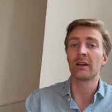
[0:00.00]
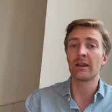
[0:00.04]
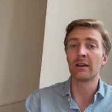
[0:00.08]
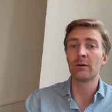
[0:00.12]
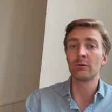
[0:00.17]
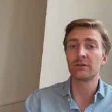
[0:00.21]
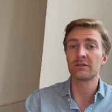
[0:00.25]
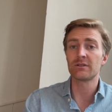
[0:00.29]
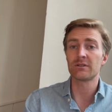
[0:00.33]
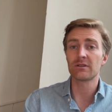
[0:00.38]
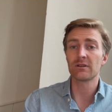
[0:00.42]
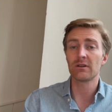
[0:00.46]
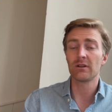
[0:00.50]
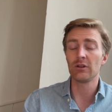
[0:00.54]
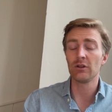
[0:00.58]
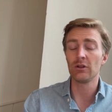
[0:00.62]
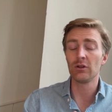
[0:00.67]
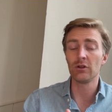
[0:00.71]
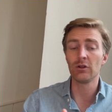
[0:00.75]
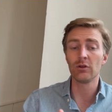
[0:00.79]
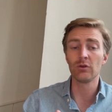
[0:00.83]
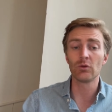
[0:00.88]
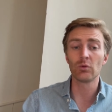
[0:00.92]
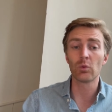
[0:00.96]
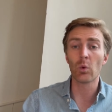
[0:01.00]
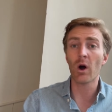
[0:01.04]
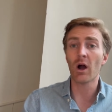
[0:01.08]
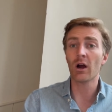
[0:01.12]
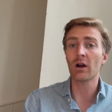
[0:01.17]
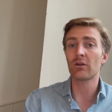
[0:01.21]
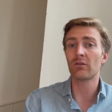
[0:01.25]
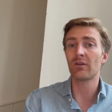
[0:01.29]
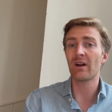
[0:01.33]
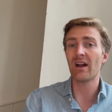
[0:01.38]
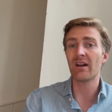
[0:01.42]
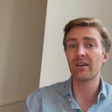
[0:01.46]
It was you'd walk
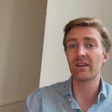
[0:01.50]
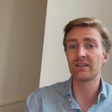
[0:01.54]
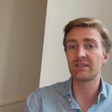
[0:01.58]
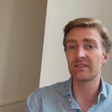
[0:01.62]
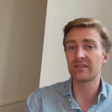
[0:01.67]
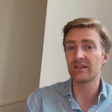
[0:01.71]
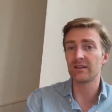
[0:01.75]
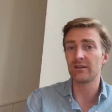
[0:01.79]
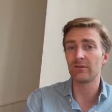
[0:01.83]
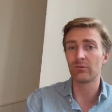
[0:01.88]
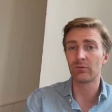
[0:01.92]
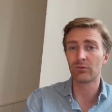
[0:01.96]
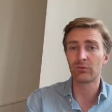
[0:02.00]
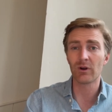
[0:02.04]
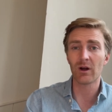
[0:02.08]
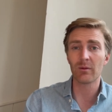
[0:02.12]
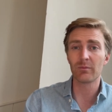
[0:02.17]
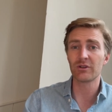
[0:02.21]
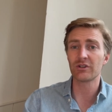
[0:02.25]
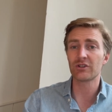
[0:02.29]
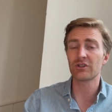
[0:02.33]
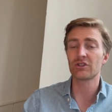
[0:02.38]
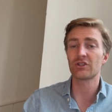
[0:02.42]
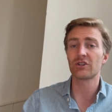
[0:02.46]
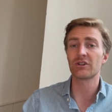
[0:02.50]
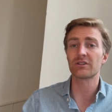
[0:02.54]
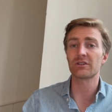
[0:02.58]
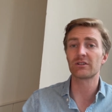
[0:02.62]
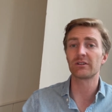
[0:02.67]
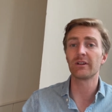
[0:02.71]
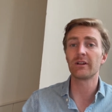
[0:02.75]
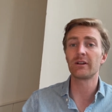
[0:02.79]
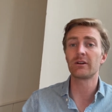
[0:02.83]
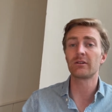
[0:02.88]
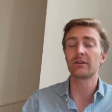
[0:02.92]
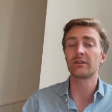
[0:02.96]
around and see rubbish just
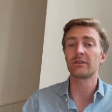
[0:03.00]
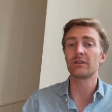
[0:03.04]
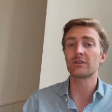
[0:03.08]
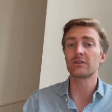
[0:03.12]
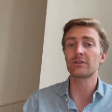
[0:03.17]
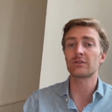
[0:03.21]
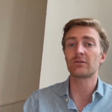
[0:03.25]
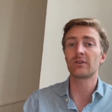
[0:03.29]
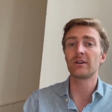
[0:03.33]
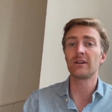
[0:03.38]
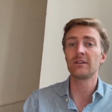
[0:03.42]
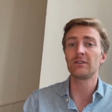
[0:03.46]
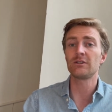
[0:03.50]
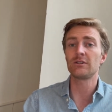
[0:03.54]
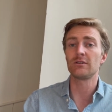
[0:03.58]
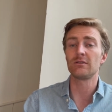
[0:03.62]
littering the streets.